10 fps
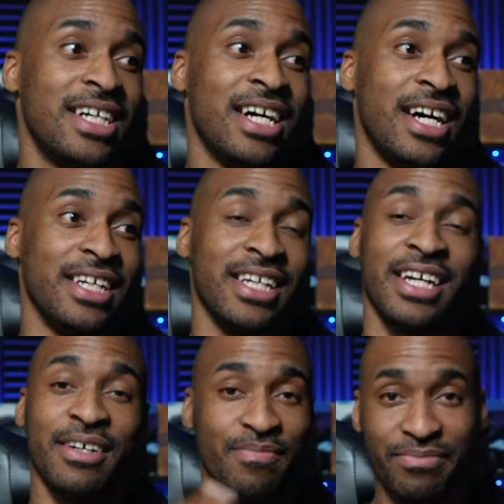Uh,
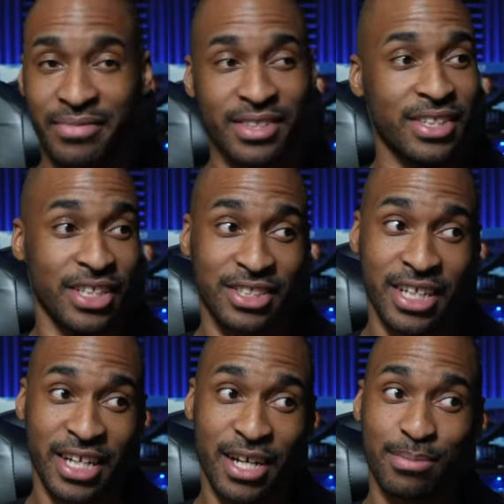yeah let's
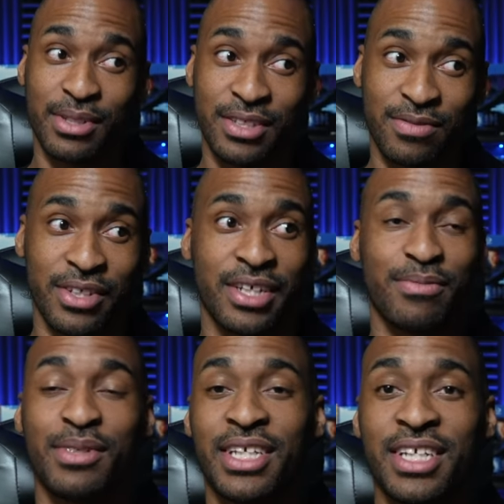check out Please Forgive
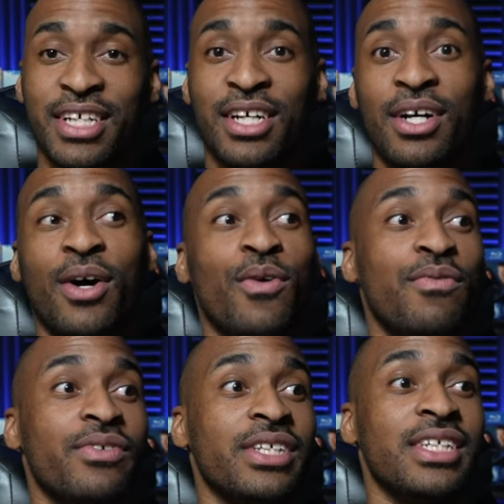Me.
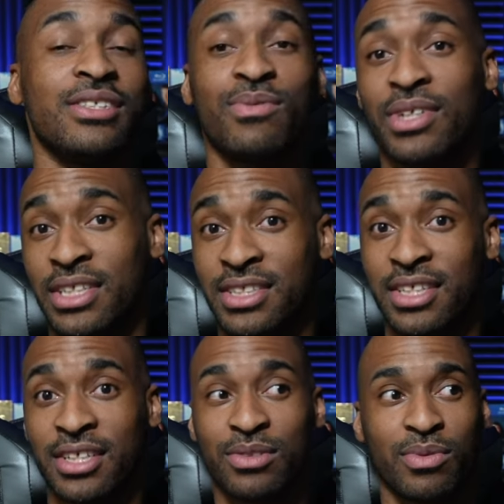Hopefully, this one is
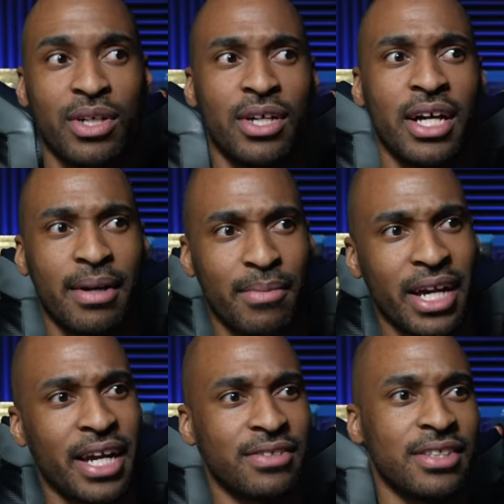good as well. I might
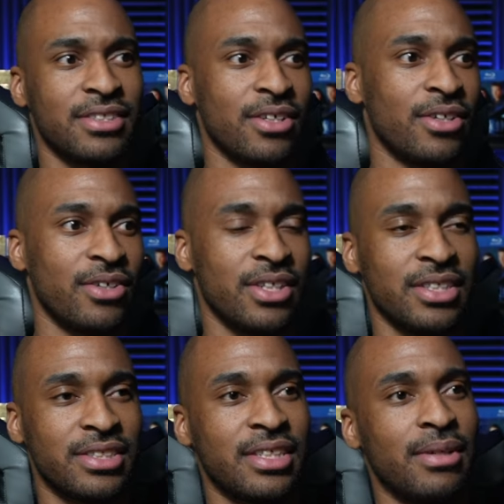have to turn on the
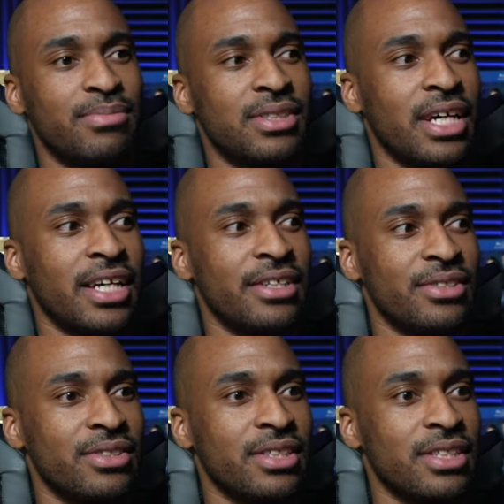
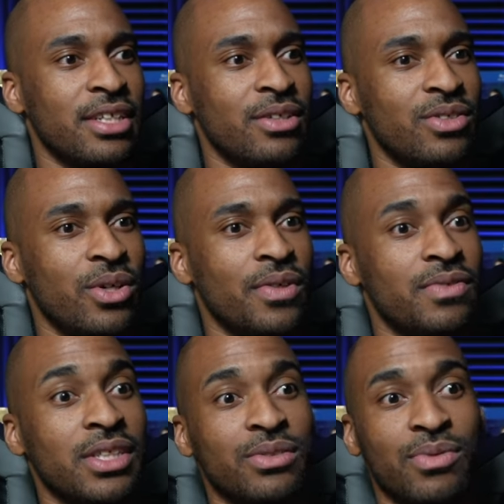subtitles because I don't know if
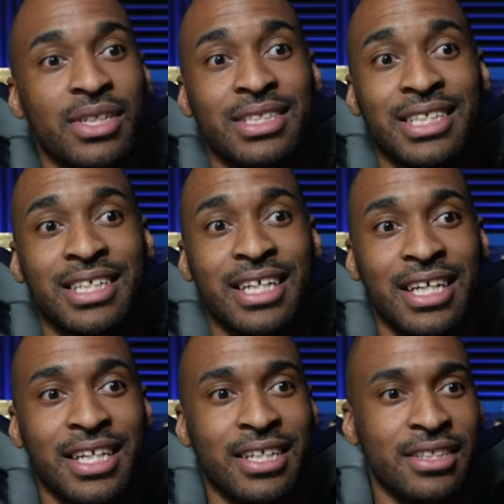this one is in
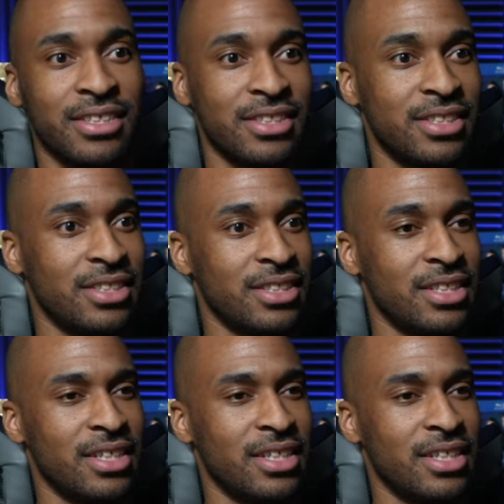English.